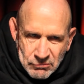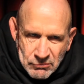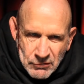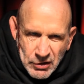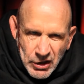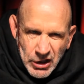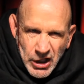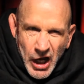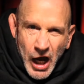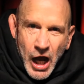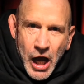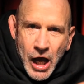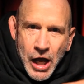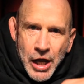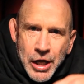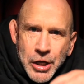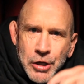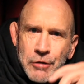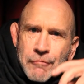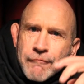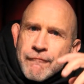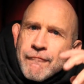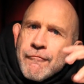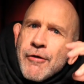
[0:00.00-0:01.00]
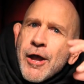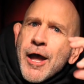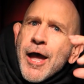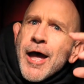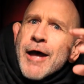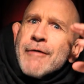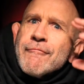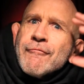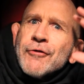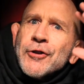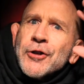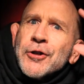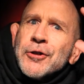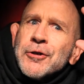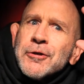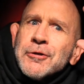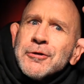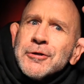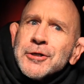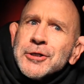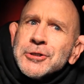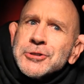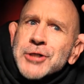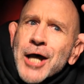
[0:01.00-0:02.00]
The eye of
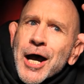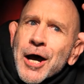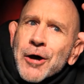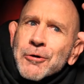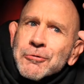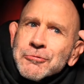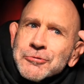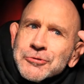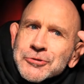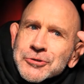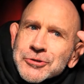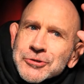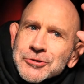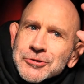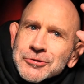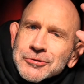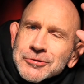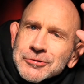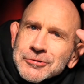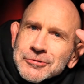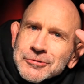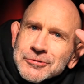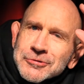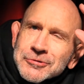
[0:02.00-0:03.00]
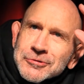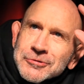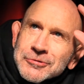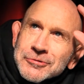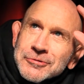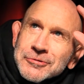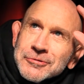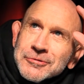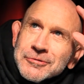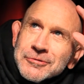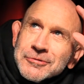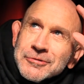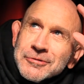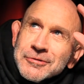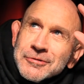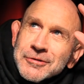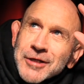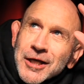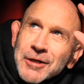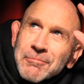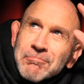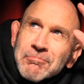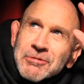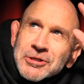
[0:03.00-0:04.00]
heaven is out,
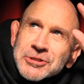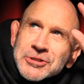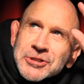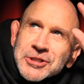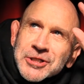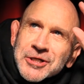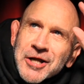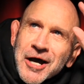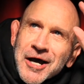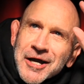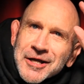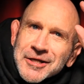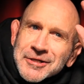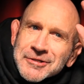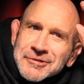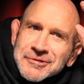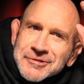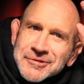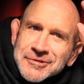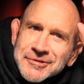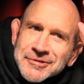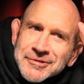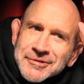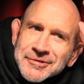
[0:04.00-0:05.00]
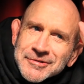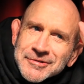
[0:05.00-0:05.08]
and misty night